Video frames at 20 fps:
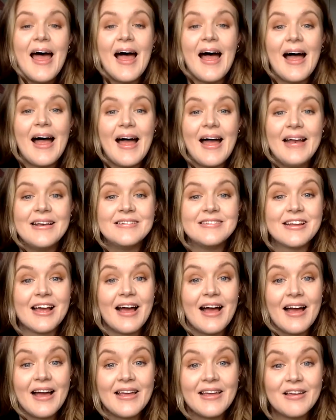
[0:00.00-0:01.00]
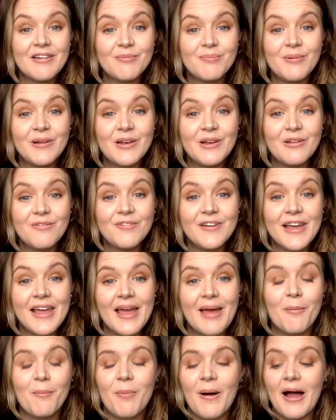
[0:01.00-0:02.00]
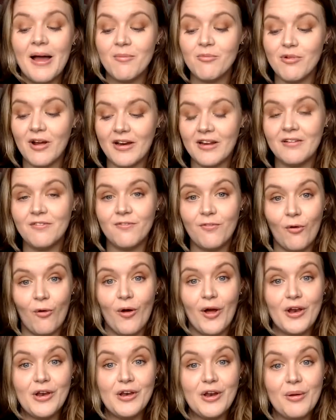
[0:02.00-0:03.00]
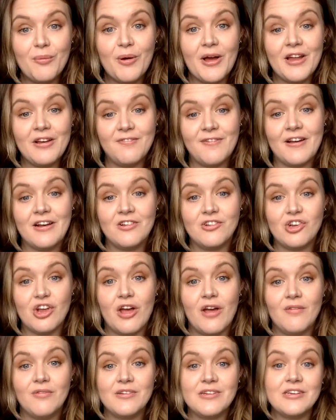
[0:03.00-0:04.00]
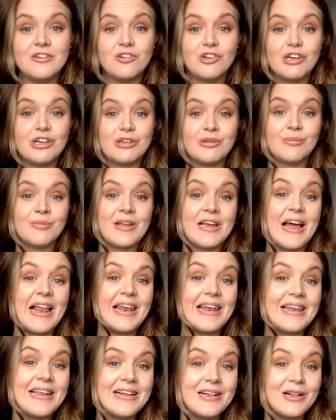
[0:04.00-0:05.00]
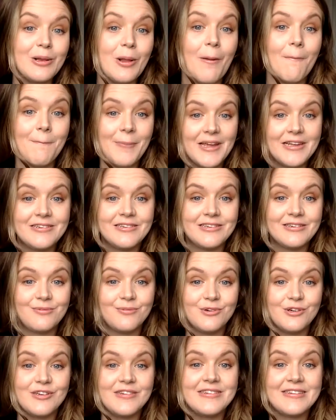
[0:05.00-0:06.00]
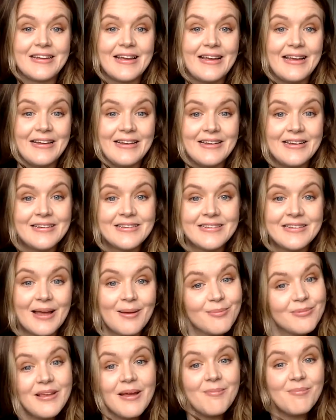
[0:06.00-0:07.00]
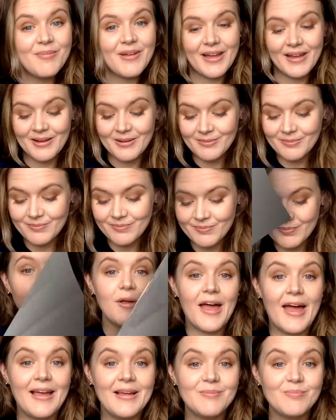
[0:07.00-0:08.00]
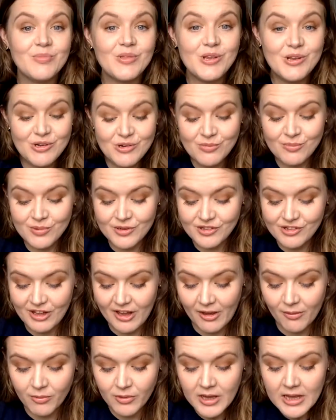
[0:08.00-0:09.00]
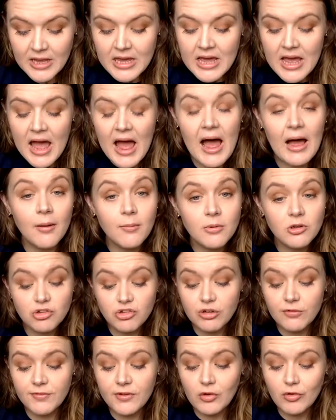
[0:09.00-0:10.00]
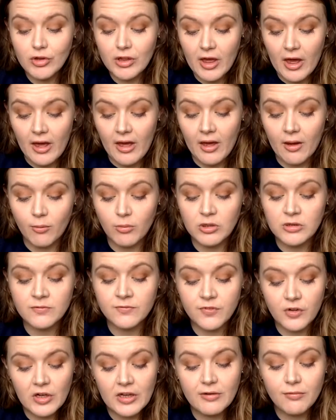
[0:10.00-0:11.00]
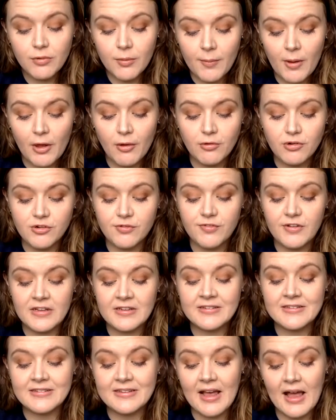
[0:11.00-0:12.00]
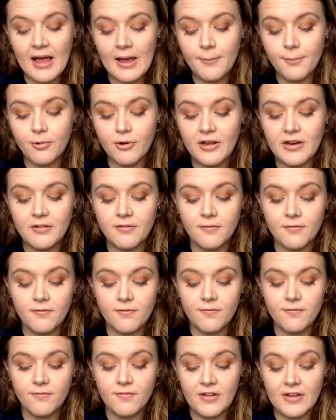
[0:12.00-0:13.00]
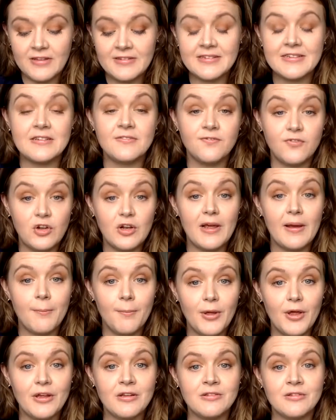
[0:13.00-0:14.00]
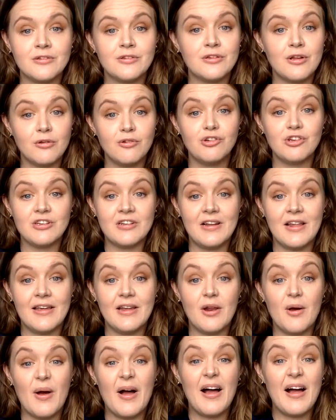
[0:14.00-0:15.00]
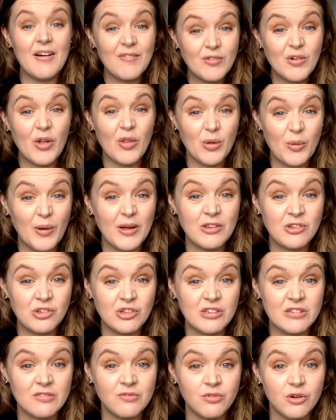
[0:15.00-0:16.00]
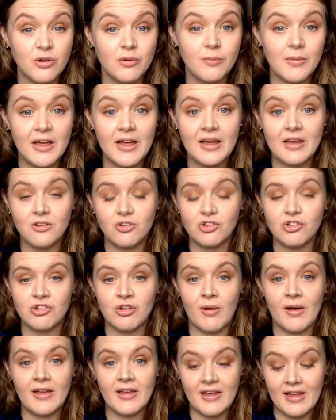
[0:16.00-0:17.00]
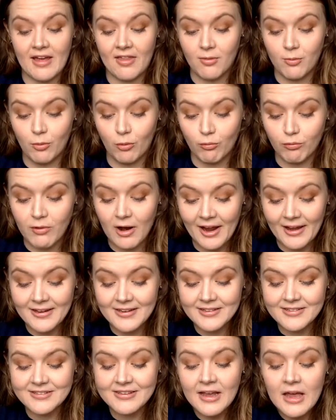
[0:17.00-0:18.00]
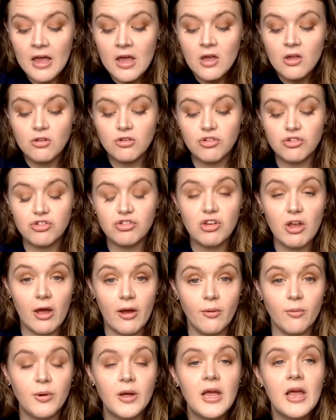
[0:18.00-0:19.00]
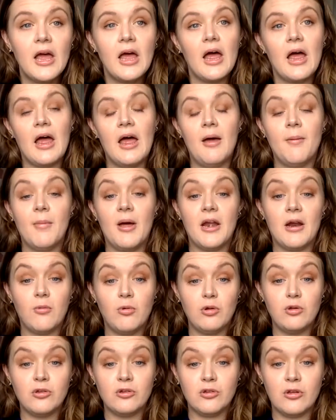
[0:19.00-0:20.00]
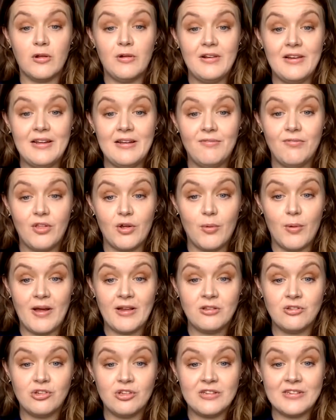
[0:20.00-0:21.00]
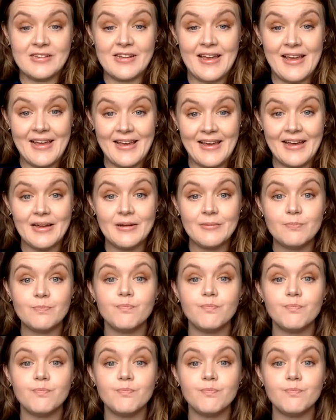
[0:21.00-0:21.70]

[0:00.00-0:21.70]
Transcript: and I have been loving it, but I'm ready for a new adventure of teaching something a little bit different in September. Okay, number two, how much of your year was fully remote versus hybrid versus fully in person. So just to let you know, I have got the questions in front of me here just so I can get them all right. So, um, and I will also leave the questions here